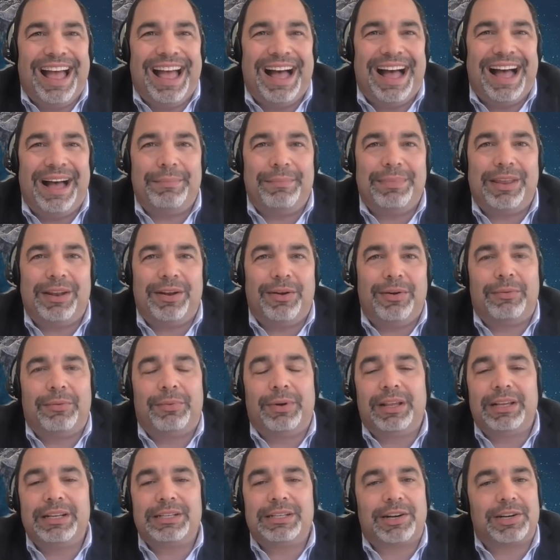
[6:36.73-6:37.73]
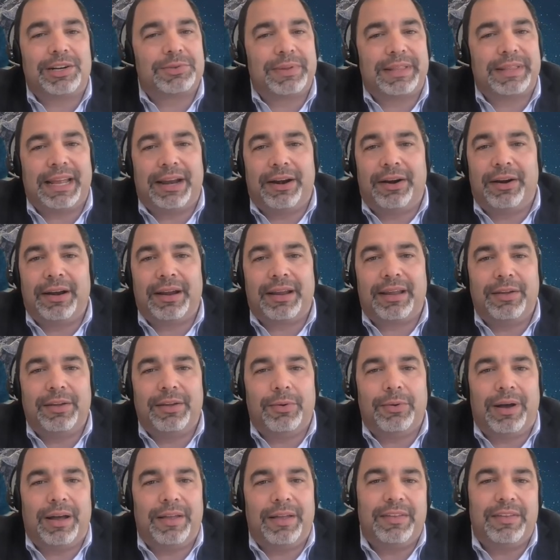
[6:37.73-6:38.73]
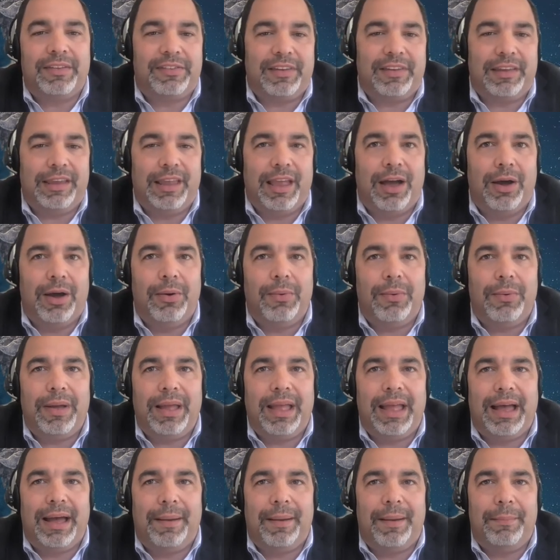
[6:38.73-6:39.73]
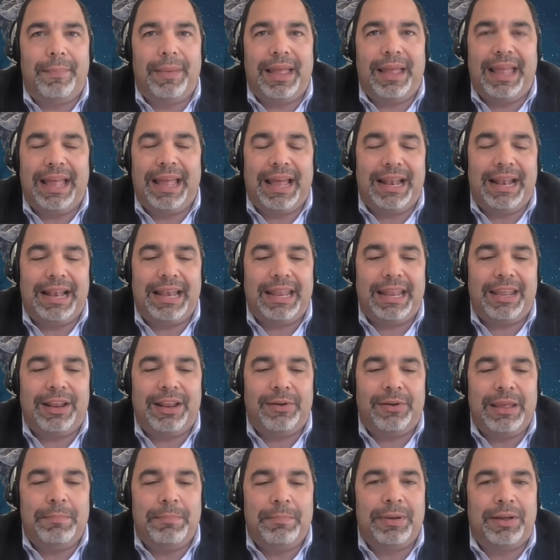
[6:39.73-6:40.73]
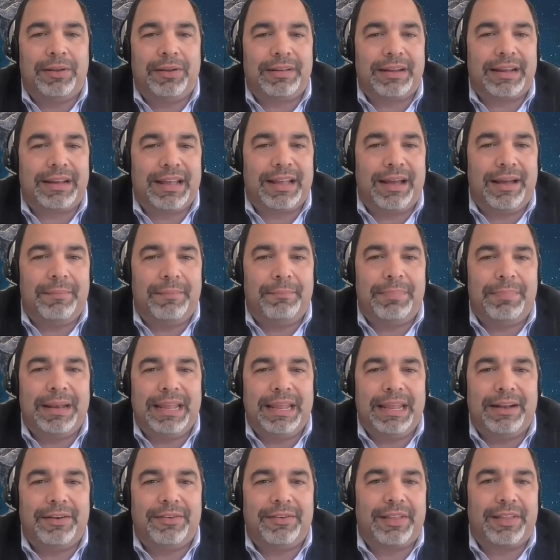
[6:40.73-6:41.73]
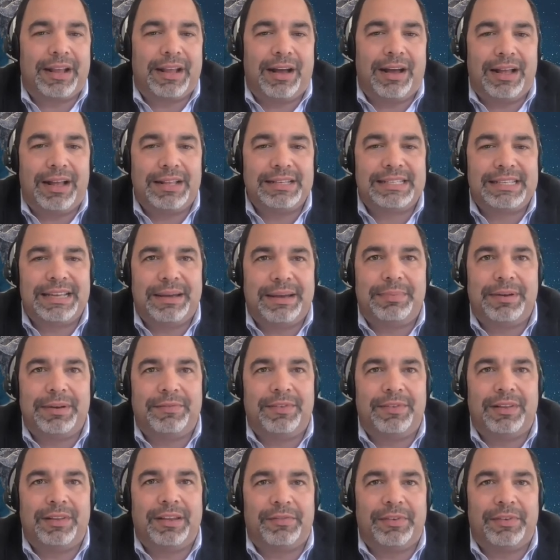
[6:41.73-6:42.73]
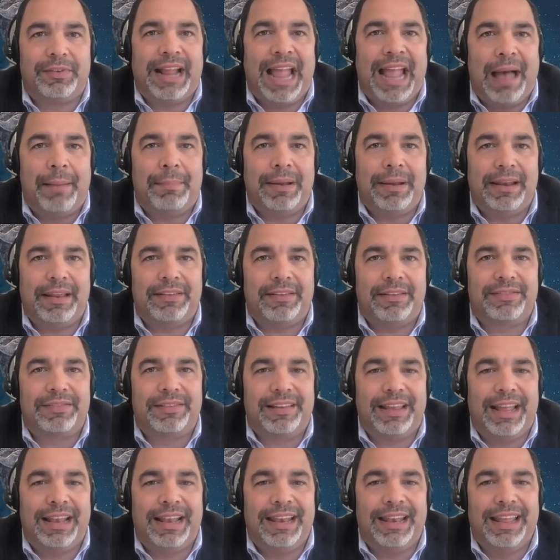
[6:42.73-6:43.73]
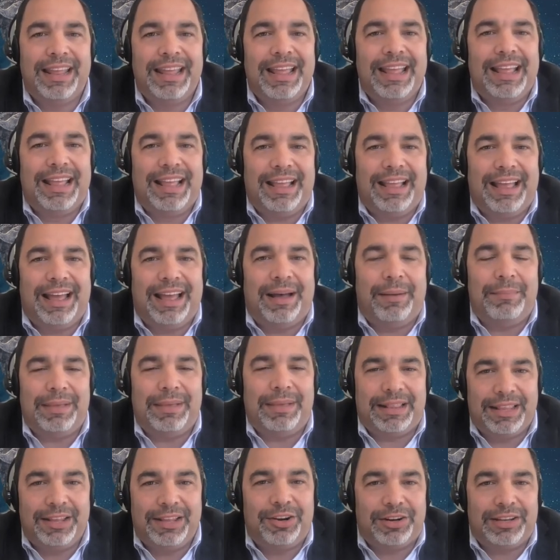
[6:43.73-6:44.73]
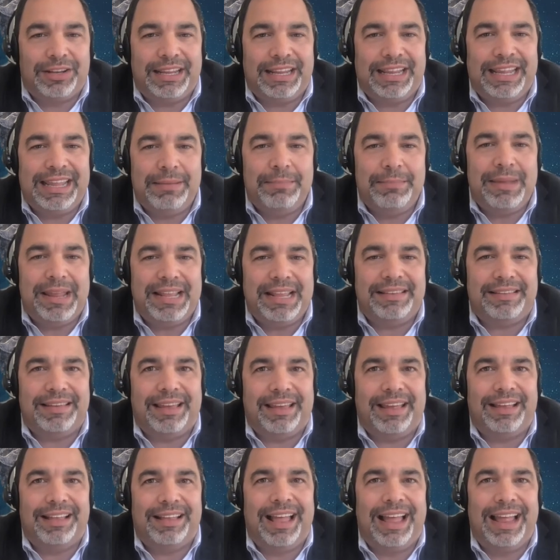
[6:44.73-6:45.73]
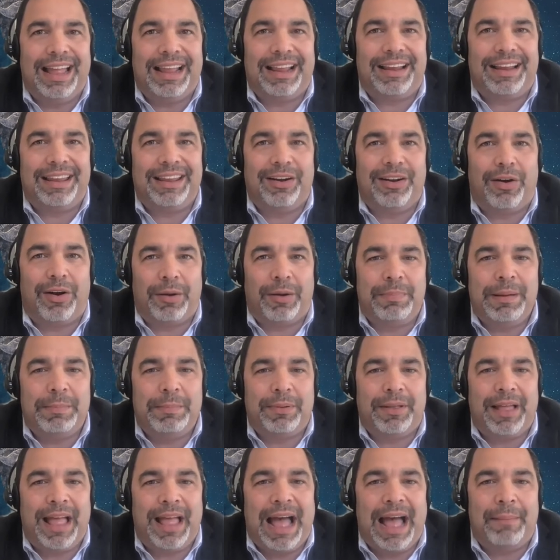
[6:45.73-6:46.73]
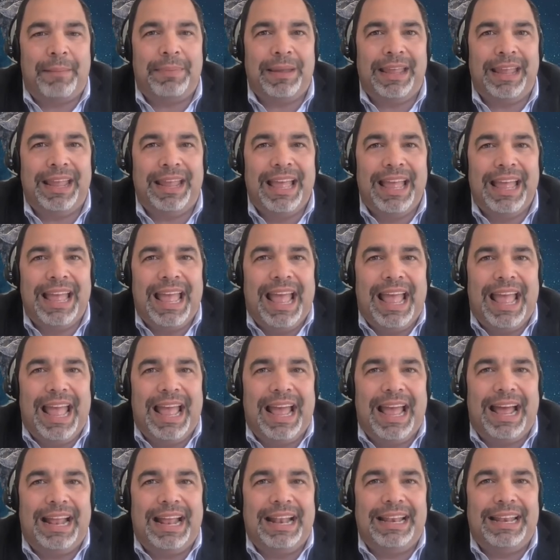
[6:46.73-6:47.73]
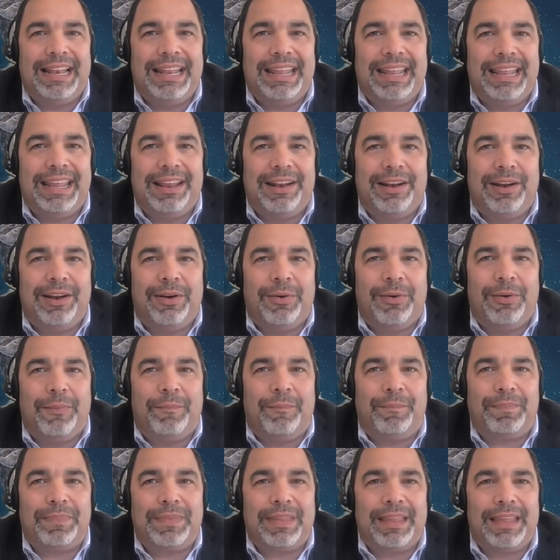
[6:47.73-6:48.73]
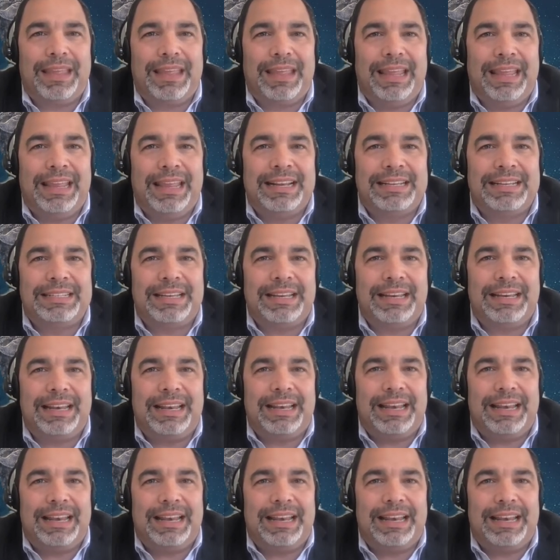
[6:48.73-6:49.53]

It really starts with Eric Yuan, the CEO, and he built a company under the concept of delivering happiness, and literally he means it. Like, are people happy? And he doesn't.